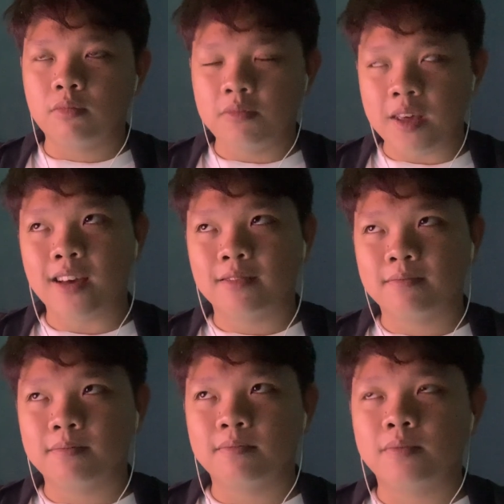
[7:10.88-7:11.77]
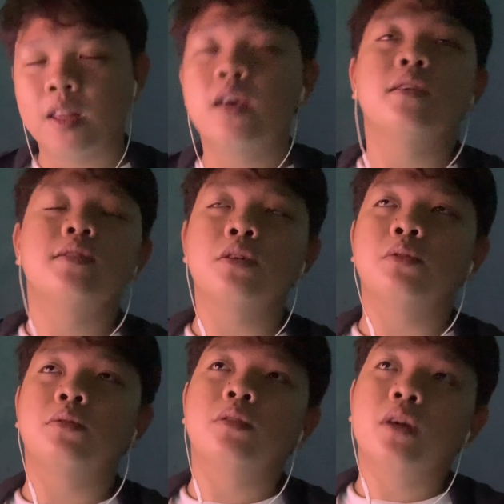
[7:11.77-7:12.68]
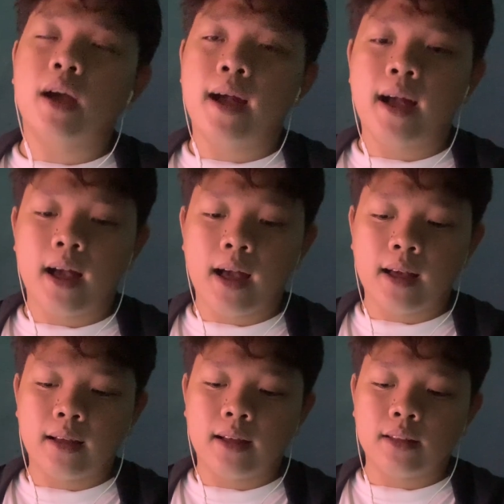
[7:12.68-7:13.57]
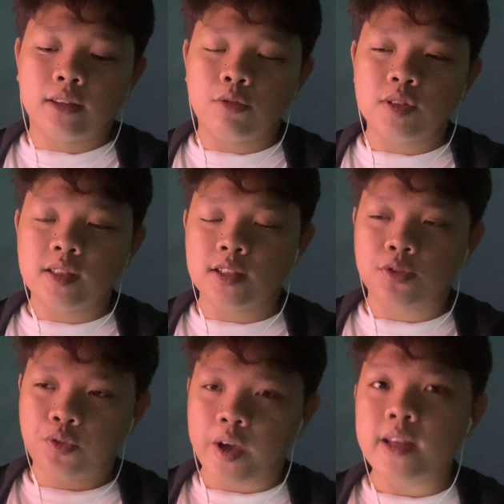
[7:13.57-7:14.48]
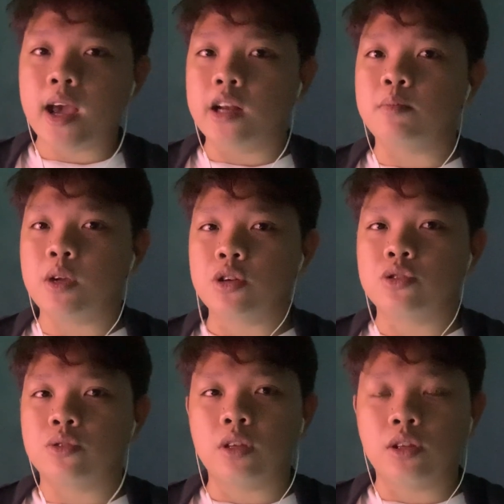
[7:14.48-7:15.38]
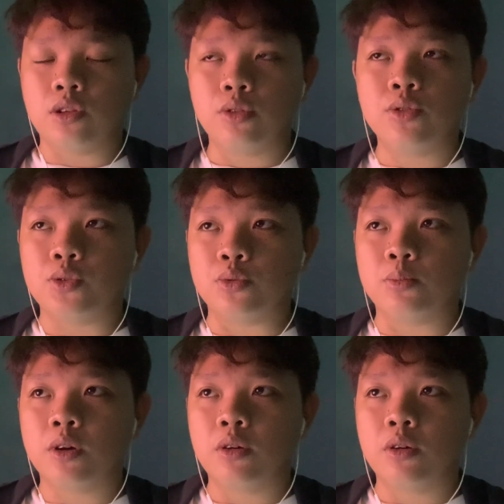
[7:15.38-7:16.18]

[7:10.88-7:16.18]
Yeah. So, there was this fan animation in YouTube